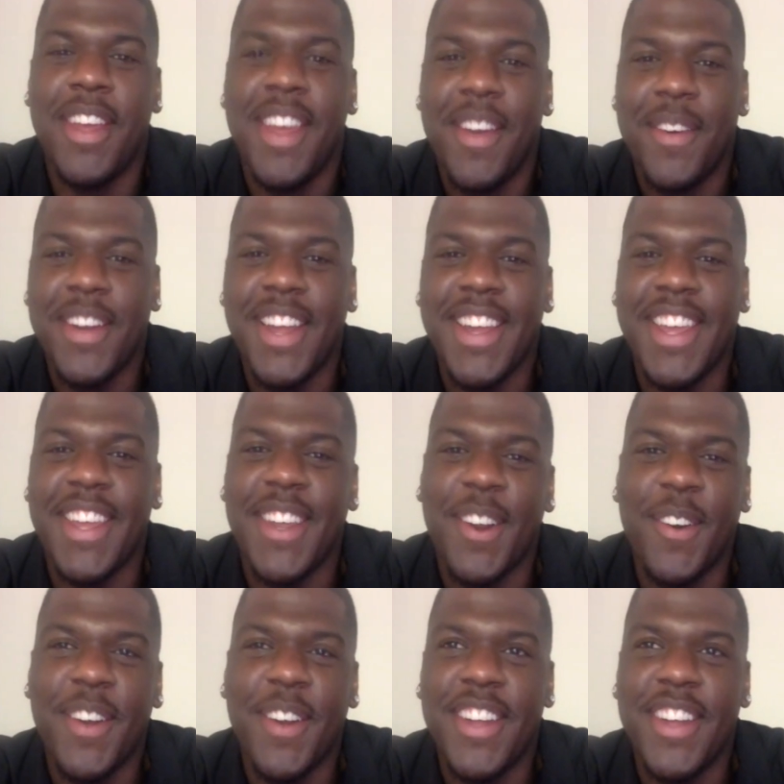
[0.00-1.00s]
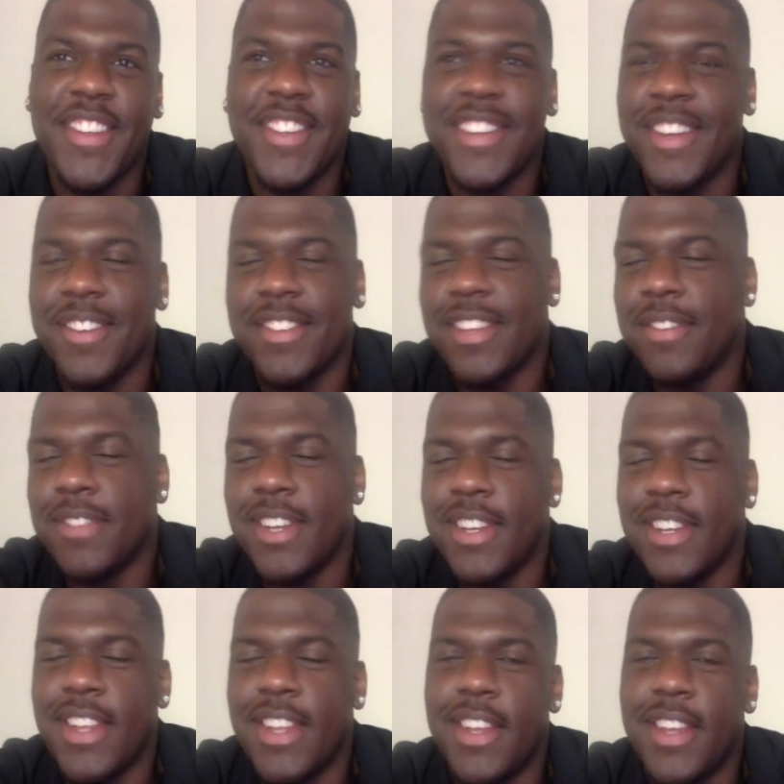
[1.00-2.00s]
when I get your age, stuff
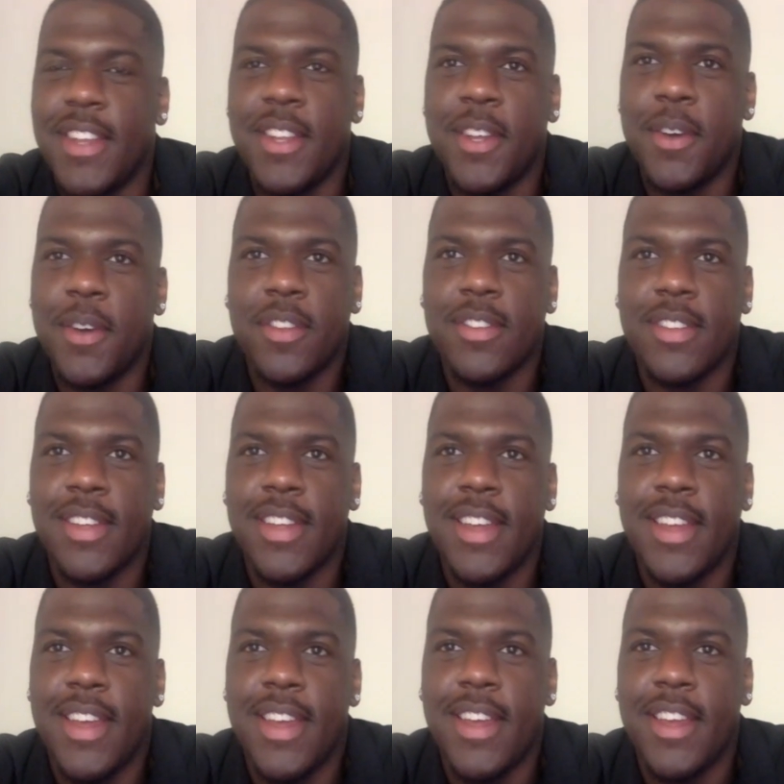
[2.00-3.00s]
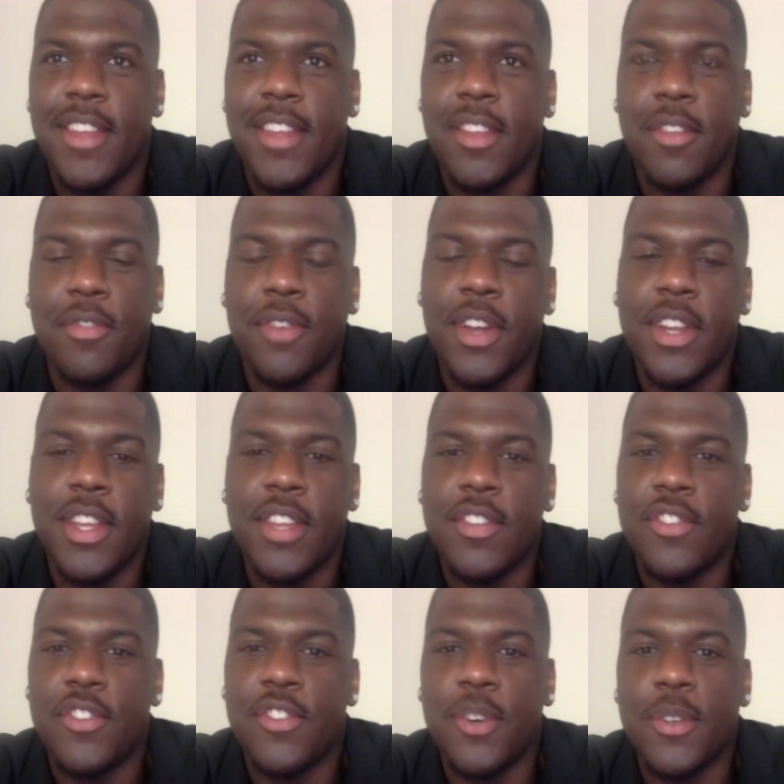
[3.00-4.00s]
like that. He's funny.
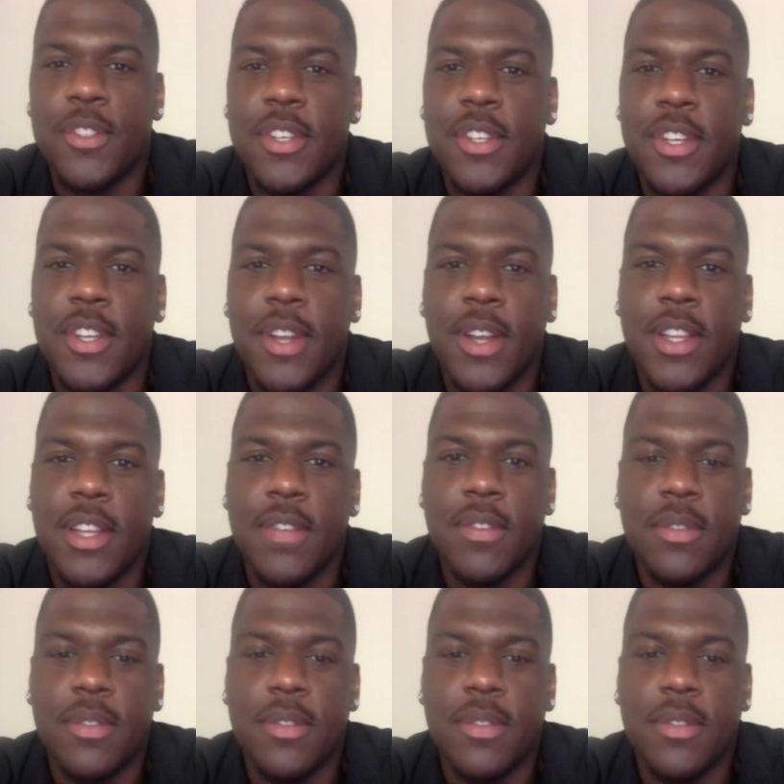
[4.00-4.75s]
He's a jokester. I love him.